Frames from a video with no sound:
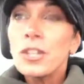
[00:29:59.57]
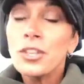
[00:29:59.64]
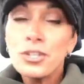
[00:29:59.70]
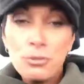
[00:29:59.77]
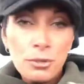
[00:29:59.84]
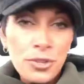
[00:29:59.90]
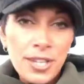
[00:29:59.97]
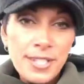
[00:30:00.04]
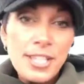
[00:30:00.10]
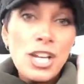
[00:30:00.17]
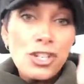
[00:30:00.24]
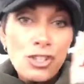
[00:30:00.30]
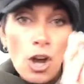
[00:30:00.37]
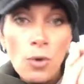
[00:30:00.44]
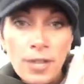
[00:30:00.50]
The truth is,
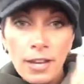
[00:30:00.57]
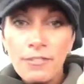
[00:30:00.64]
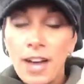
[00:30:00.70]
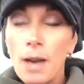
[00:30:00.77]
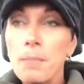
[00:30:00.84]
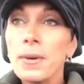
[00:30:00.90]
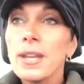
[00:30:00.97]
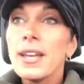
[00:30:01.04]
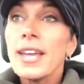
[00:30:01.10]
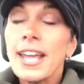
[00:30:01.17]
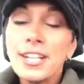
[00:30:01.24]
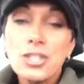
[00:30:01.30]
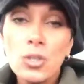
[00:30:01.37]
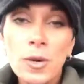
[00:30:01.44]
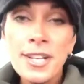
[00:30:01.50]
don't give up.
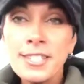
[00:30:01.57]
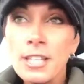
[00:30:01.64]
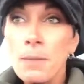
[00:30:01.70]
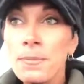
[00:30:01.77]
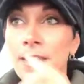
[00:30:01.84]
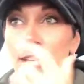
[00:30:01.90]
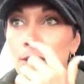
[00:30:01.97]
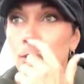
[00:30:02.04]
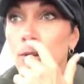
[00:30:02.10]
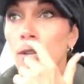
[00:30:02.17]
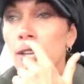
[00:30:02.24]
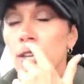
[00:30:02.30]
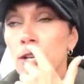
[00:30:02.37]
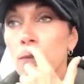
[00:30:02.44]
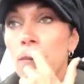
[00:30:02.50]
It's doing something
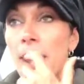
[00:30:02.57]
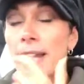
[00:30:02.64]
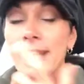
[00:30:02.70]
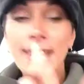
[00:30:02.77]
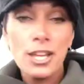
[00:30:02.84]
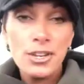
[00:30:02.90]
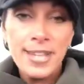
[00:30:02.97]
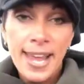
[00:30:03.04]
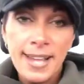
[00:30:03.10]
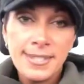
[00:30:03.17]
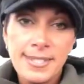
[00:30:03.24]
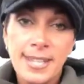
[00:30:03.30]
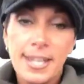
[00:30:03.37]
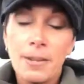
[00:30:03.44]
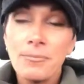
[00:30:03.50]
internally in your body that you
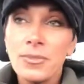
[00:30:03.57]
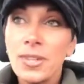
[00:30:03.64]
can't see,